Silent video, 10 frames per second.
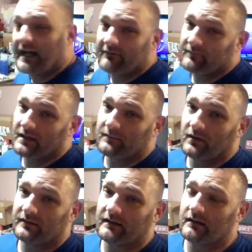I haven't been
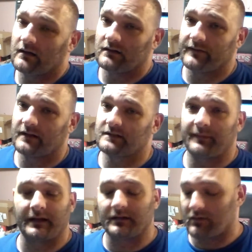uploading a lot of videos. I've
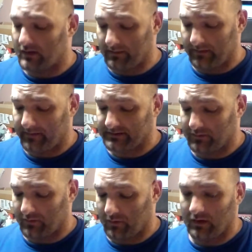been incredibly busy
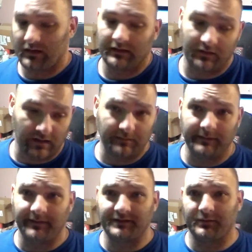with work, incredibly
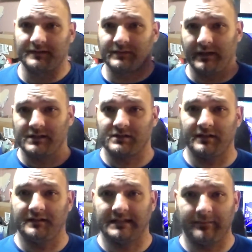busy with Twitch
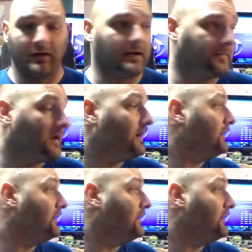that you see behind me.